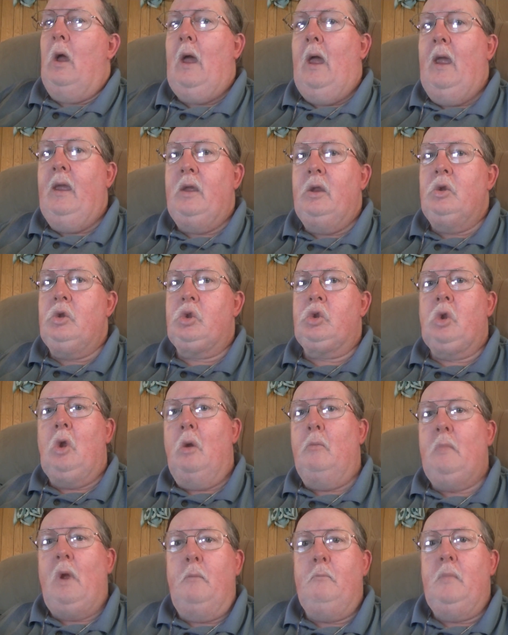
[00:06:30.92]
I could show
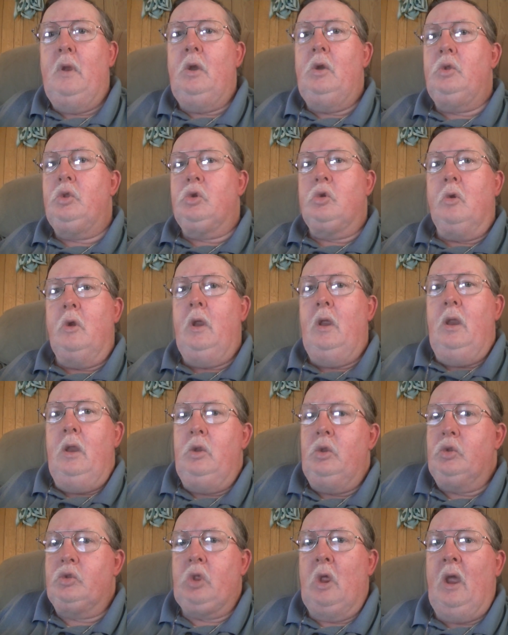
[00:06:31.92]
my ministry
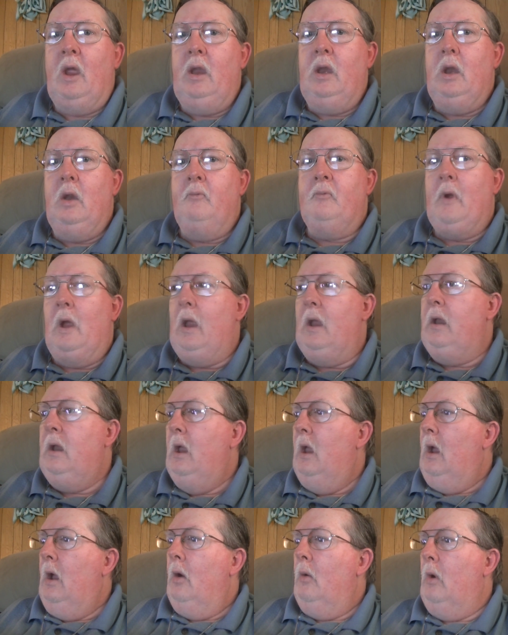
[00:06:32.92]
site if I
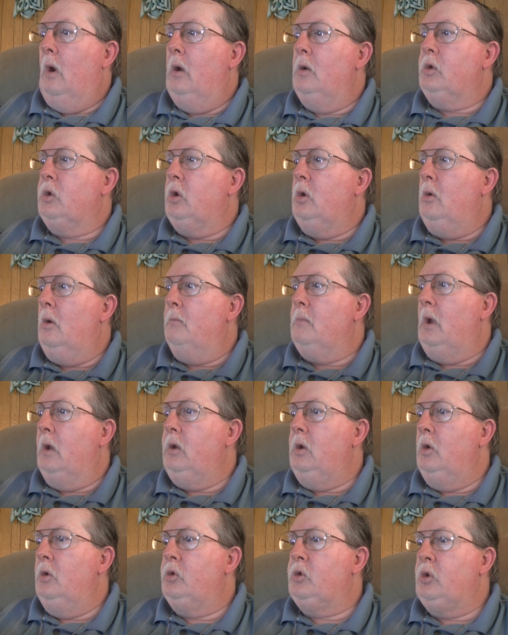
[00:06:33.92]
want to on my
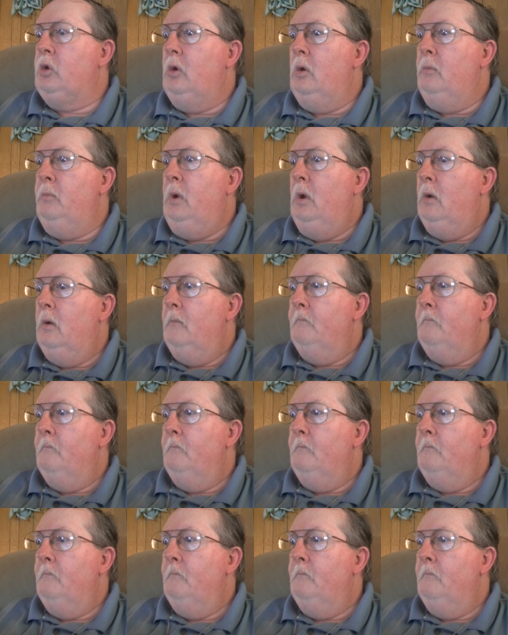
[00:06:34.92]
YouTube.